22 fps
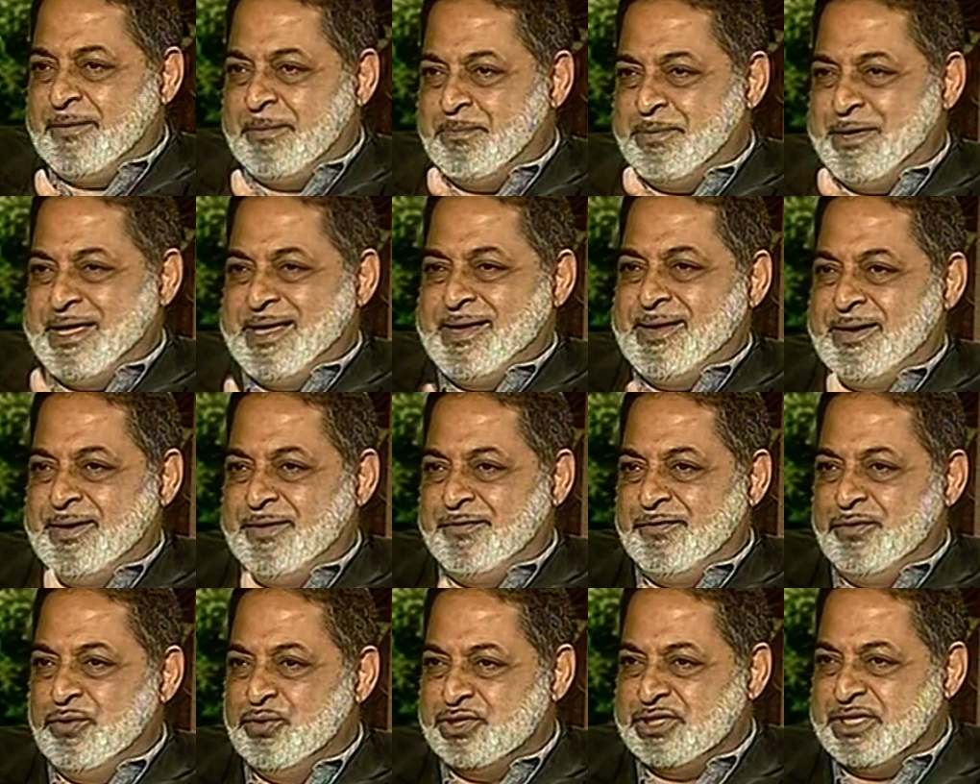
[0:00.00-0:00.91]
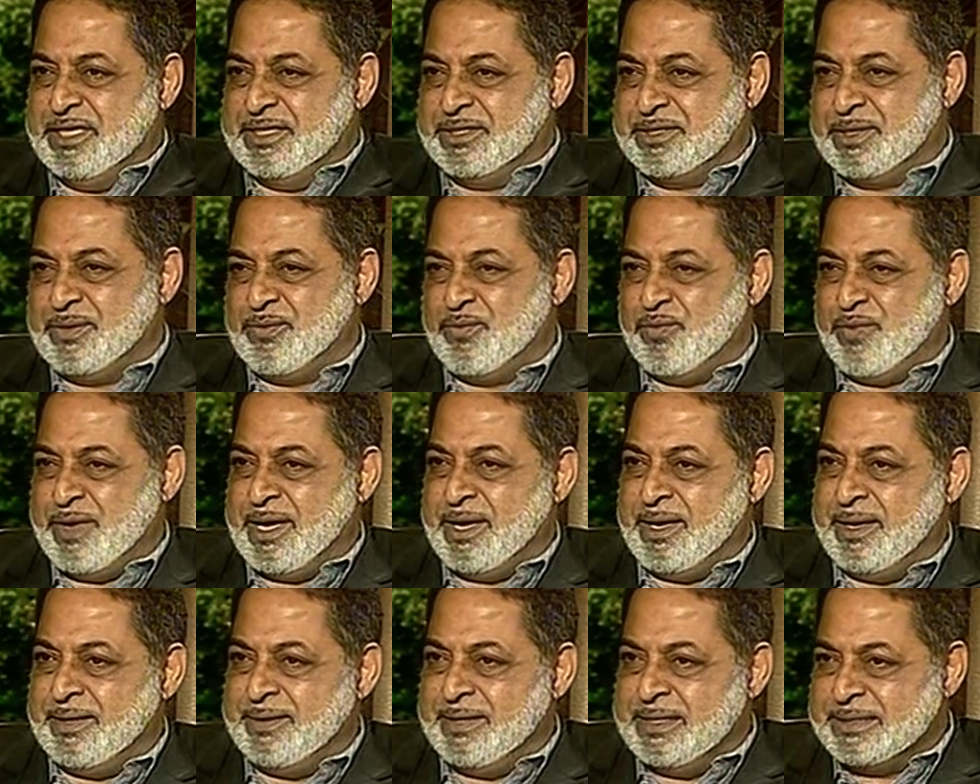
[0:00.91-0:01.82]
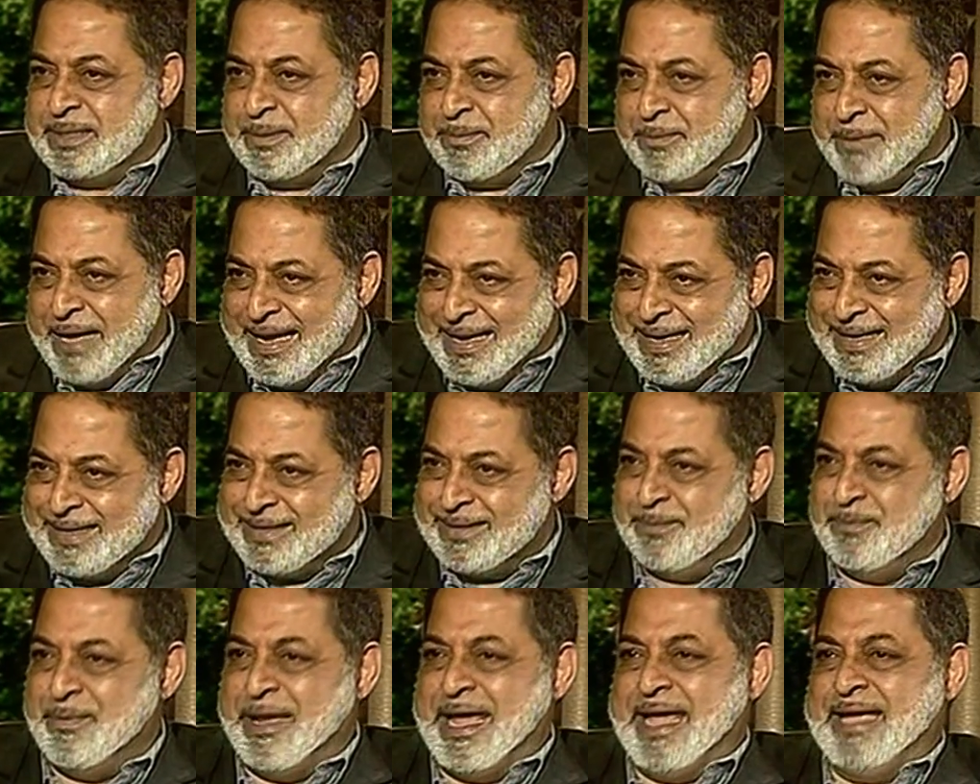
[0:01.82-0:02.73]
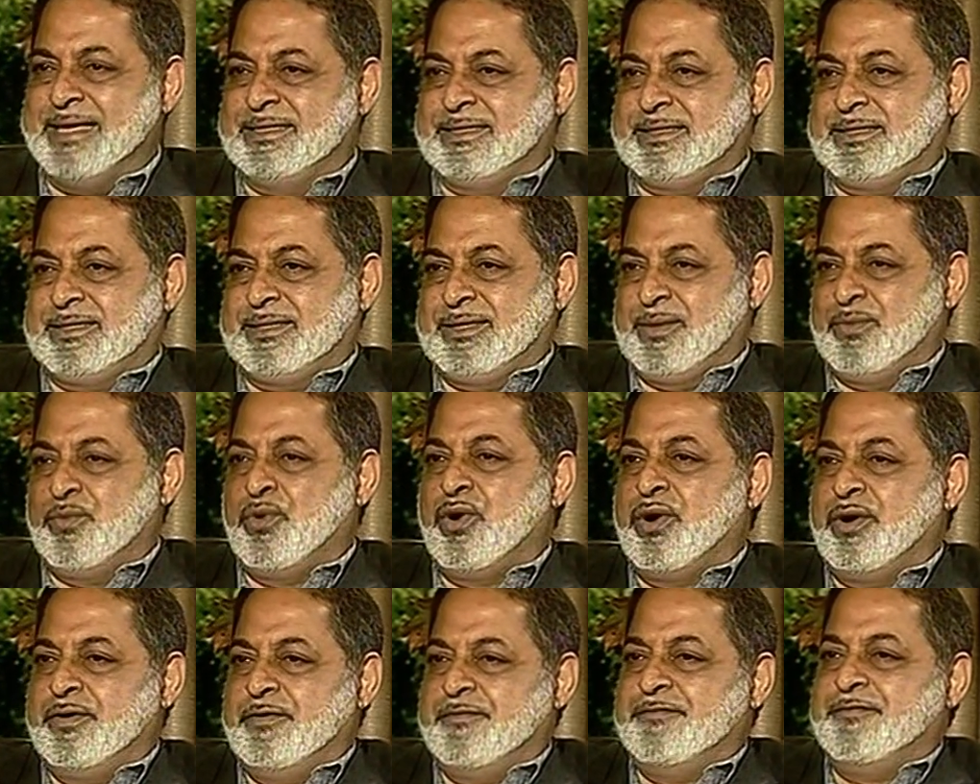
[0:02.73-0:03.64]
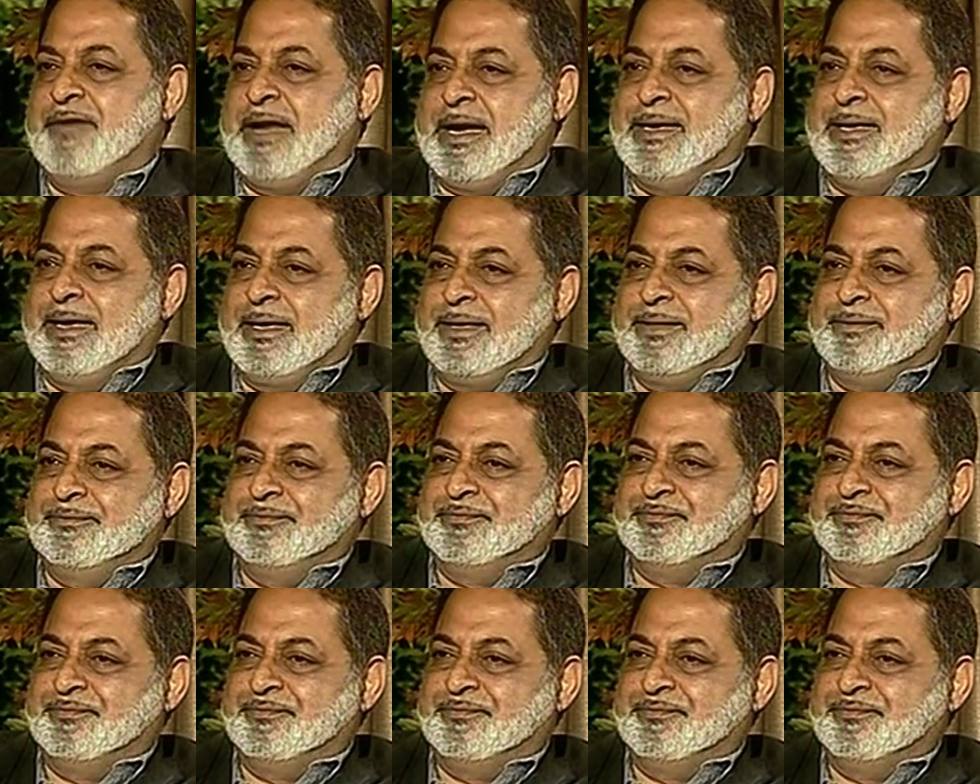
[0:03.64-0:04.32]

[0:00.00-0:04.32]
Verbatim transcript: a peer review system where there's a merit-based award of funding.